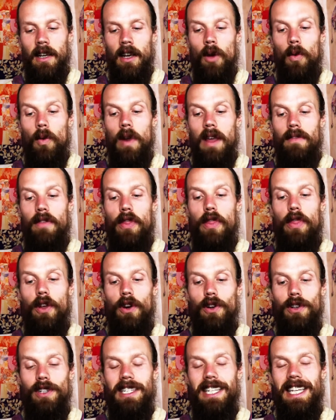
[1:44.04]
we have
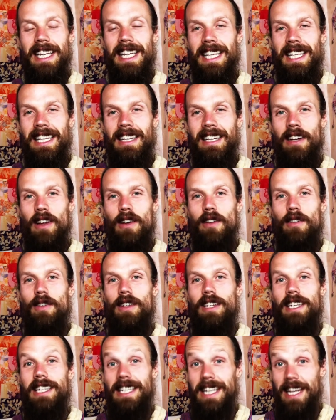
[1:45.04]
13
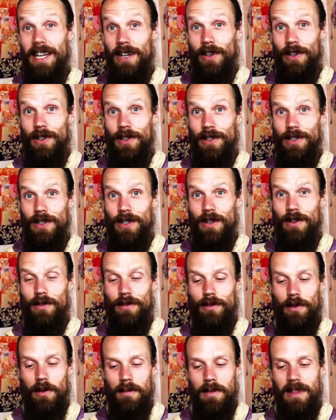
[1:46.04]
years
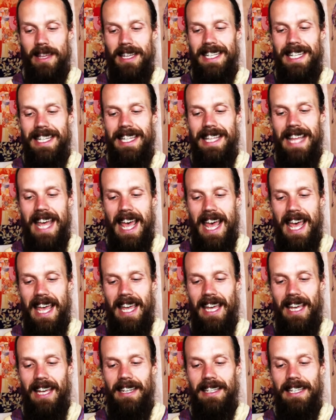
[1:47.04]
from this
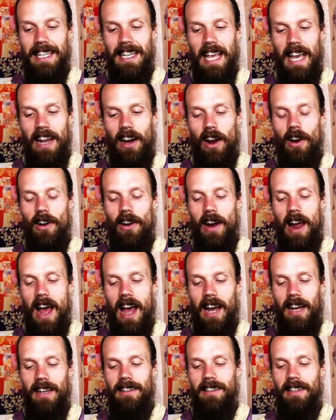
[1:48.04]
day to get our
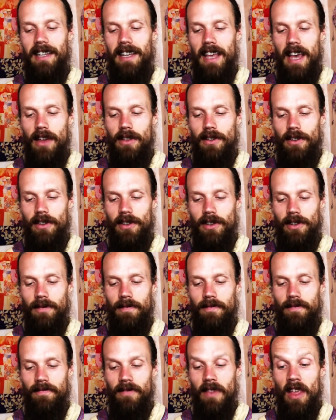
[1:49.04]
act together.
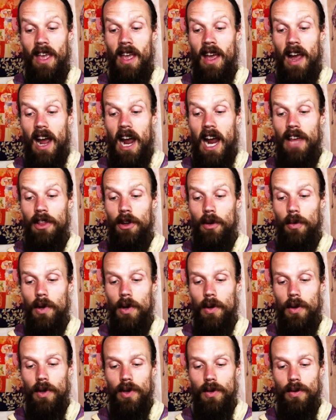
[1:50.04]
Either we
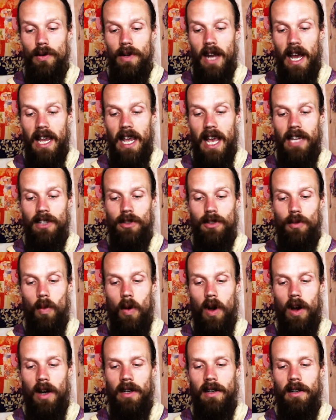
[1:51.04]
will unite as
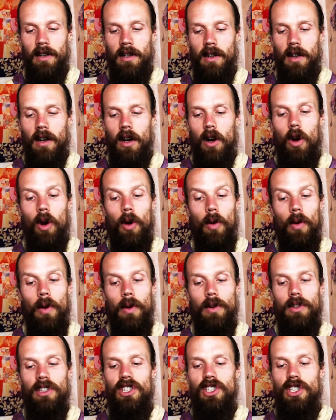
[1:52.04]
one or we
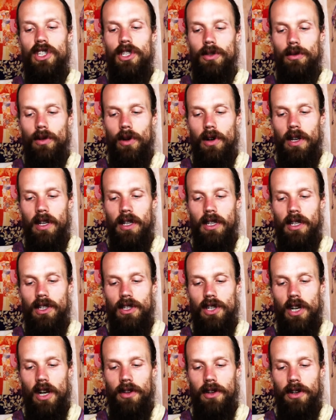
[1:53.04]
will destroy each
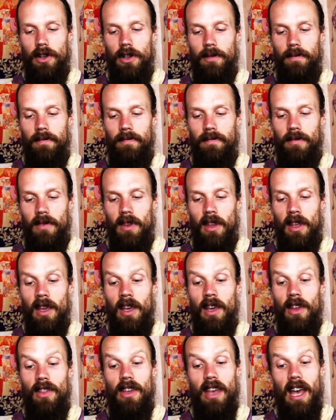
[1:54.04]
other.
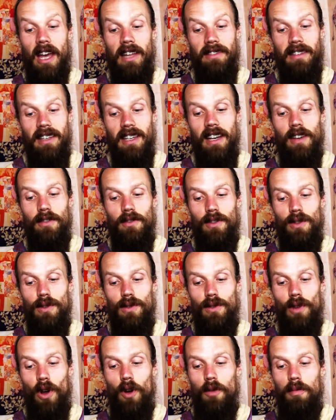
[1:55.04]
The idea of
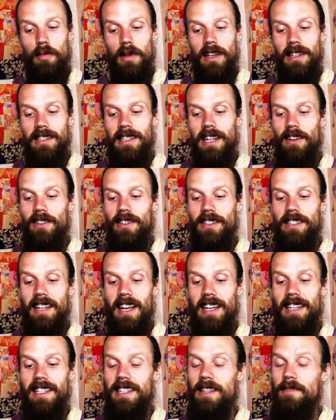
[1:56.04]
utopia sounds
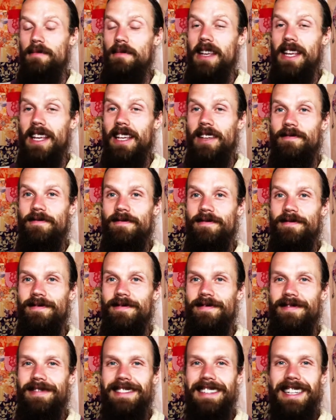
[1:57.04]
nice to me.
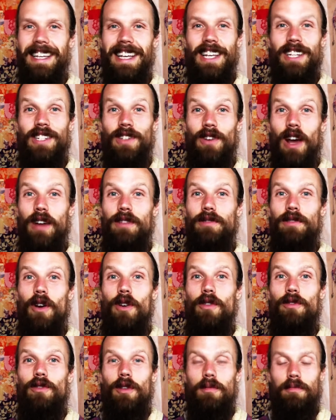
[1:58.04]
So I
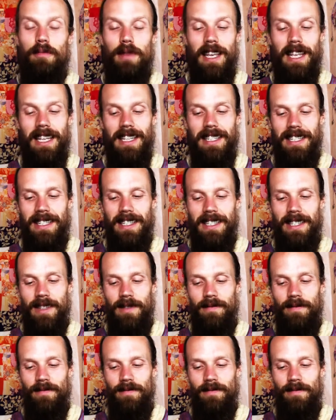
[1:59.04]
vote for peace.